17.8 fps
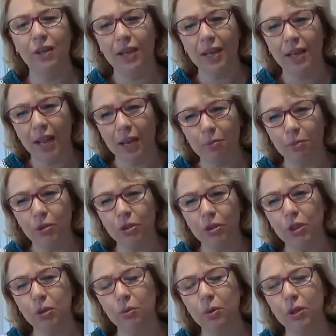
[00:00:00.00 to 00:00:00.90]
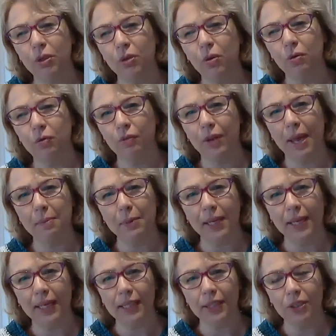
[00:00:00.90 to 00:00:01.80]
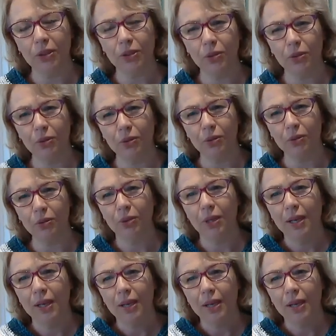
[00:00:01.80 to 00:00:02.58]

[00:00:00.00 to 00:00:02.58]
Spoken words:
enabled you and your family to,